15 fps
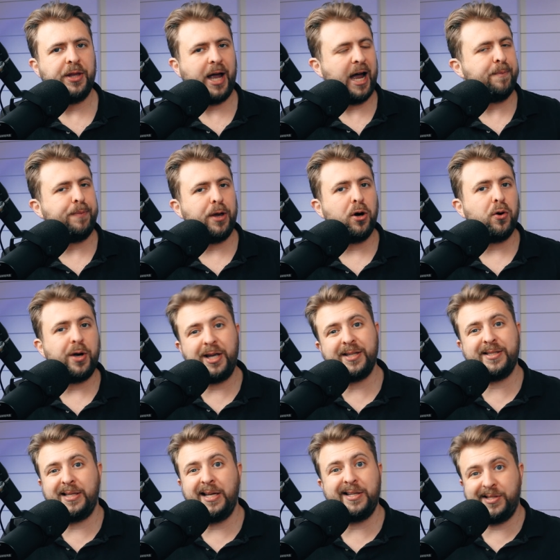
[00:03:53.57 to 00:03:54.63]
The I P O
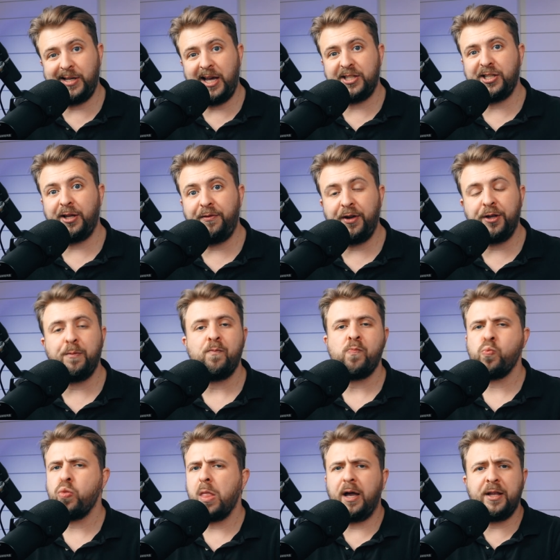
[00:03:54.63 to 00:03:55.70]
is his exit event,
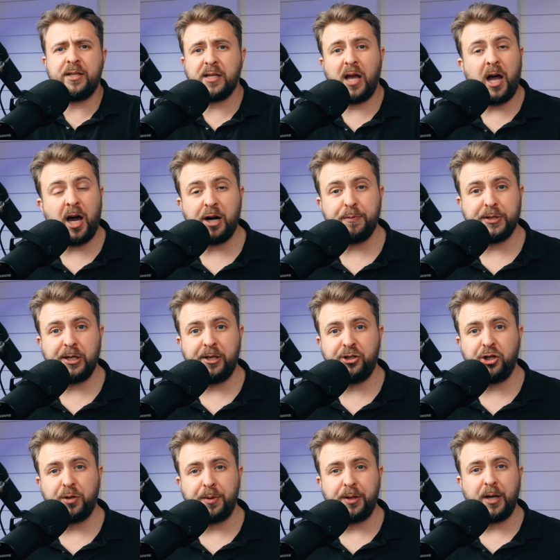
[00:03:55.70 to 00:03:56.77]
and it's one hundred percent
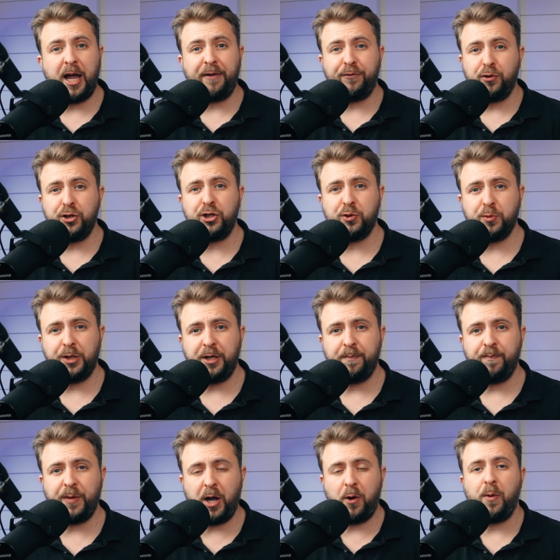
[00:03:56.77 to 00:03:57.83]
legitimate. I have no issues with it.
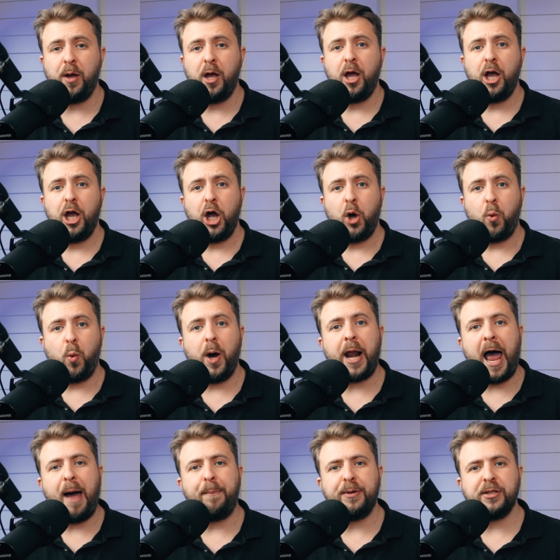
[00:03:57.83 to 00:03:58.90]
Now, what
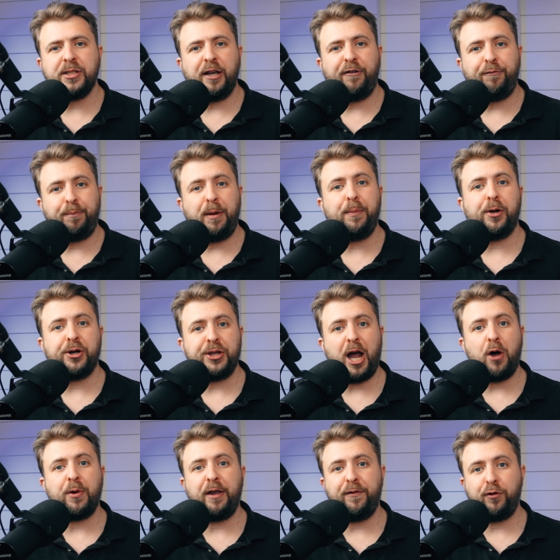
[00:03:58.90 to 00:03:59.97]
happens if people are
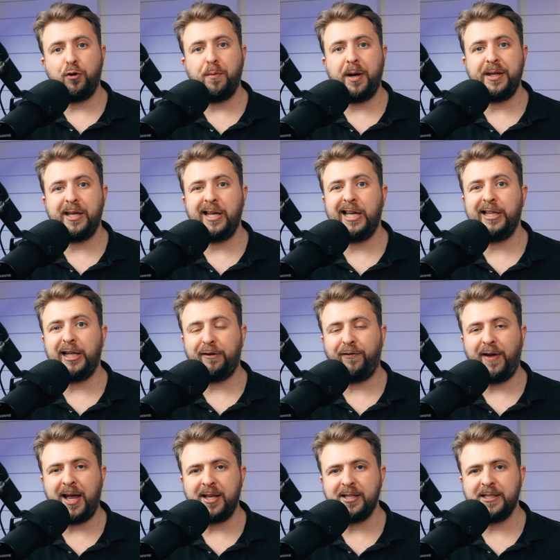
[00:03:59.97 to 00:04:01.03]
now giving you money in
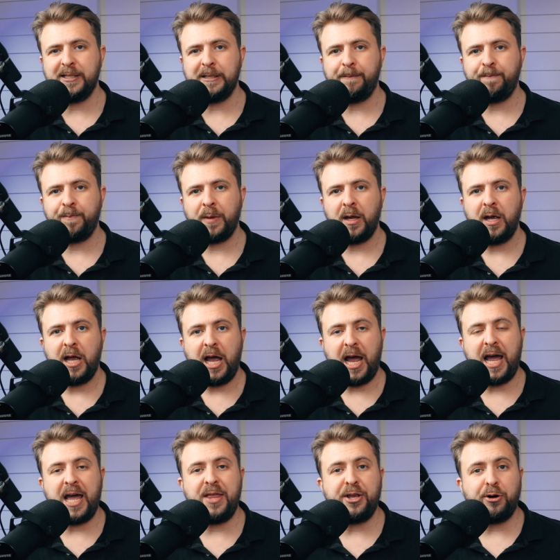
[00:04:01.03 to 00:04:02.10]
advance
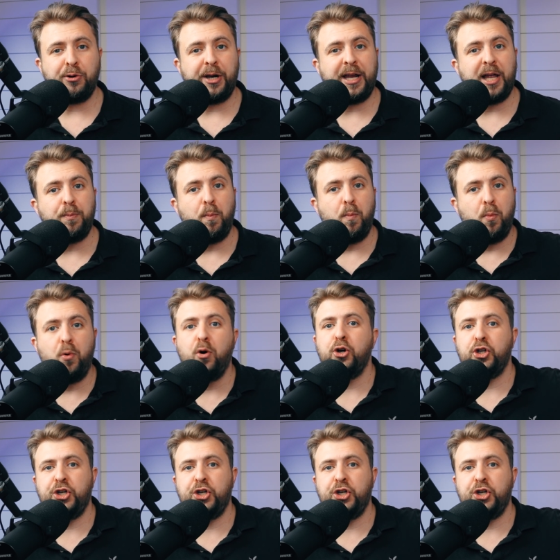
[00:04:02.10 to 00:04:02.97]
and they're going to get more